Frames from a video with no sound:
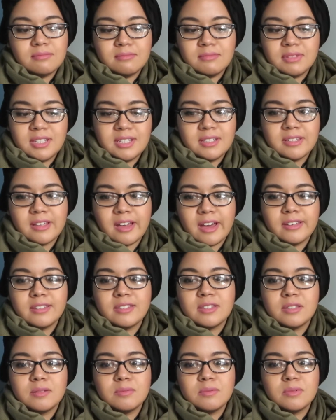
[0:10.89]
these
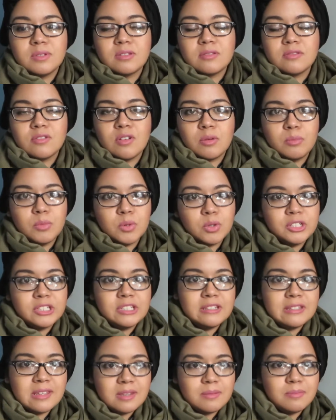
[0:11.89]
items, not more
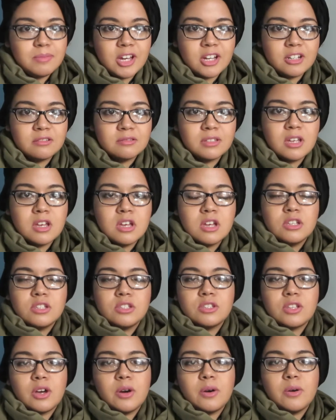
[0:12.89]
than £10.
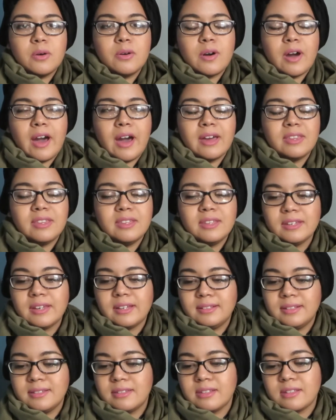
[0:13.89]
So I think
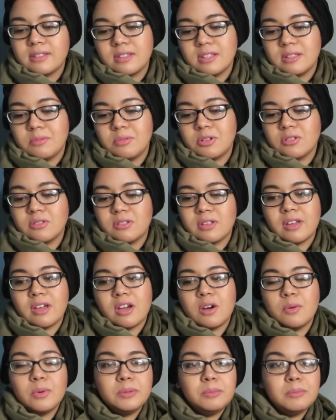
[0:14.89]
I did succeed because I
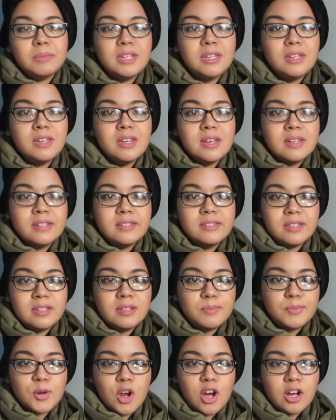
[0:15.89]
got with me
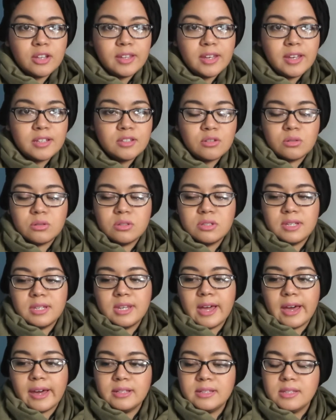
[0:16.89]
10 products or
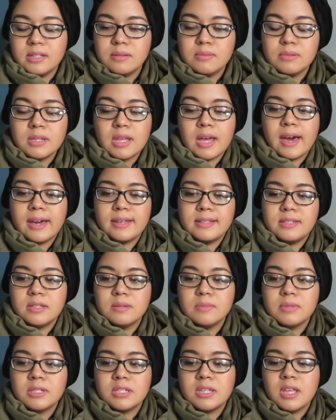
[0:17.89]
10
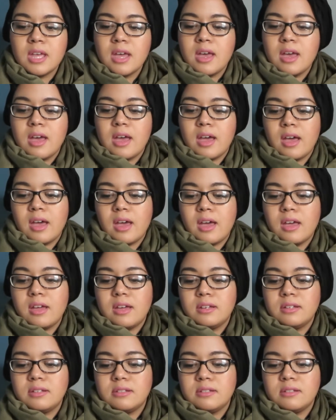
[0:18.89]
items.
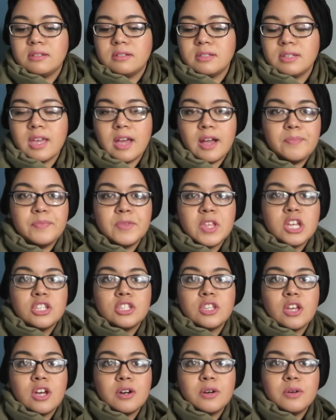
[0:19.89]
And yeah,
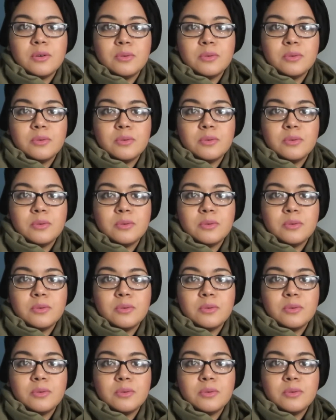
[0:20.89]
so